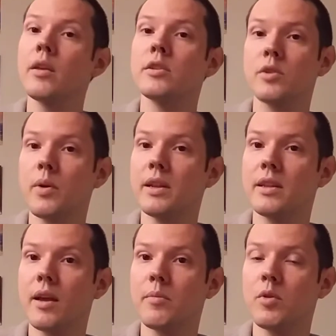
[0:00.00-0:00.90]
So
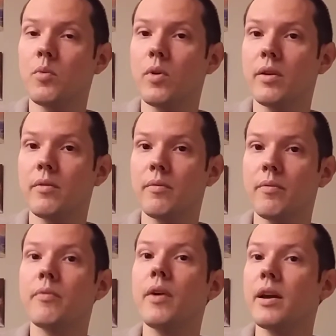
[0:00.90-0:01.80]
anytime you want to
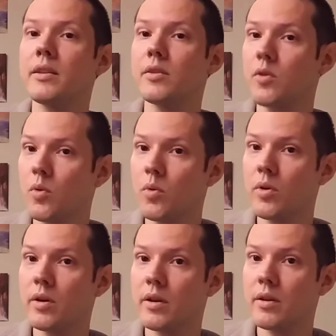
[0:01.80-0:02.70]
find the
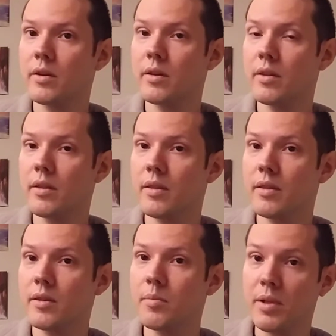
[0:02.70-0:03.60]
chord
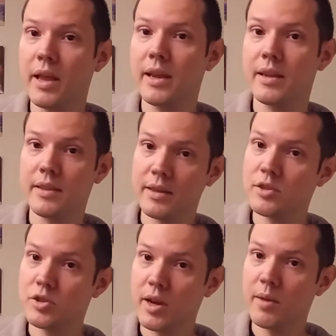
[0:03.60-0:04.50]
to play in this
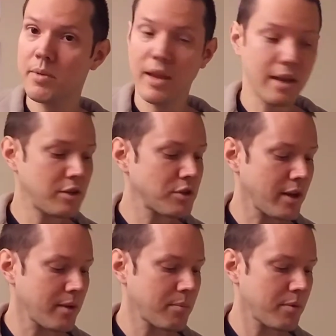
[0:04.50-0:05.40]
shape, the A
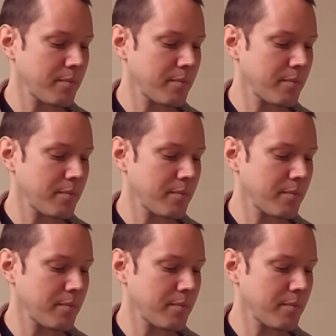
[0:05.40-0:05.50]
shape,